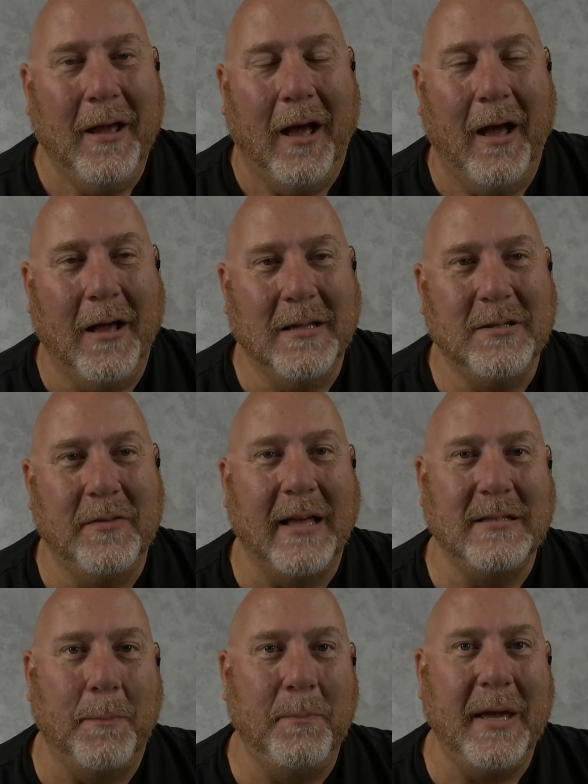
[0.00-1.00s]
that. So
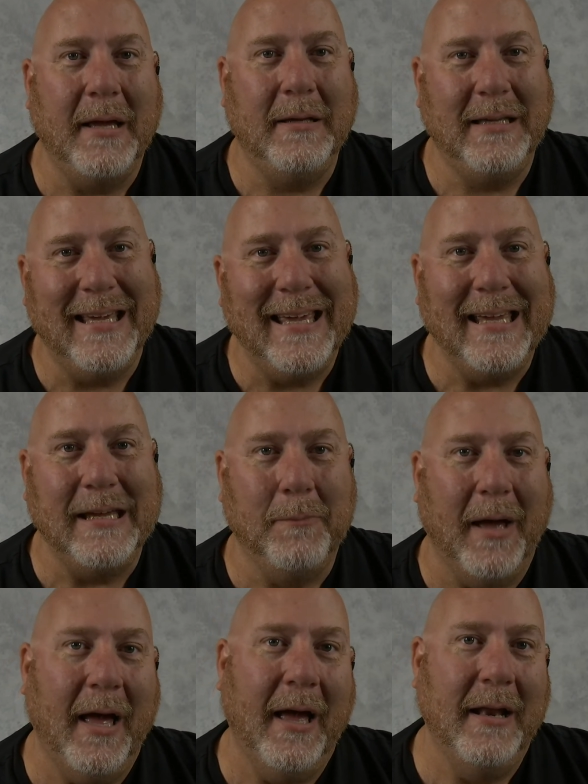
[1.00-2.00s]
that's a big key
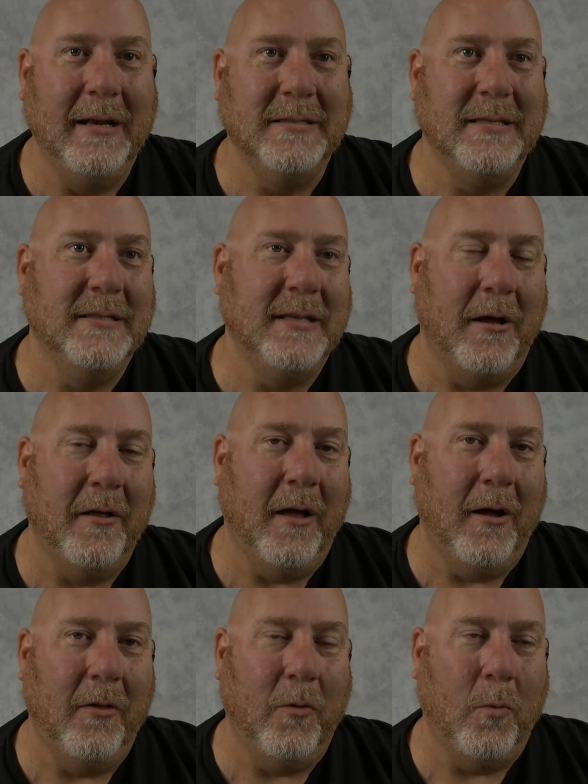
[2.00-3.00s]
behind us, is
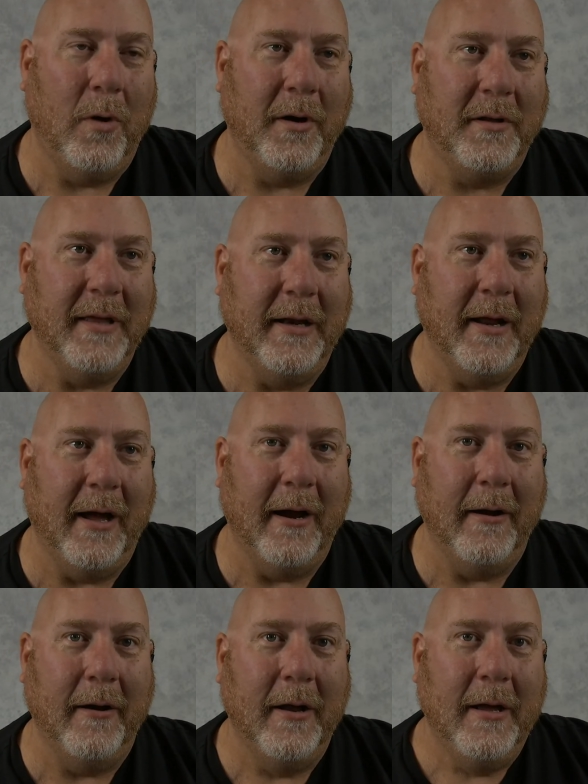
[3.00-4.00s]
all the work that
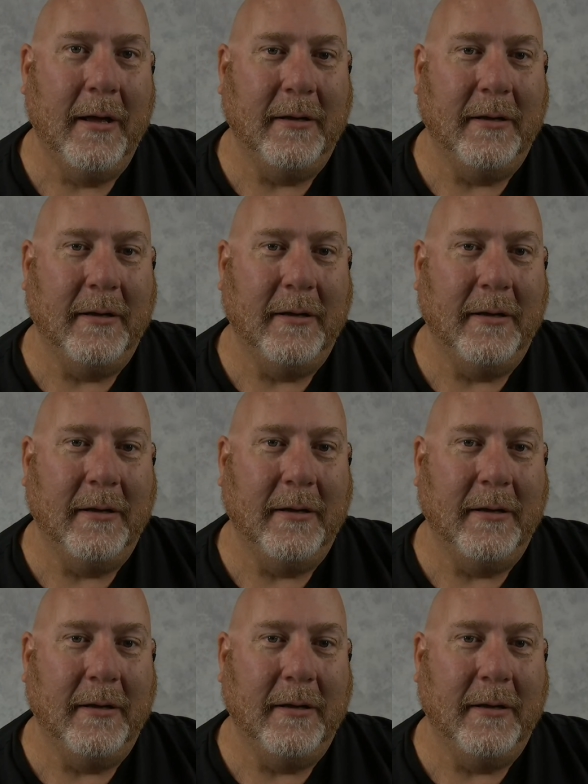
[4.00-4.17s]
our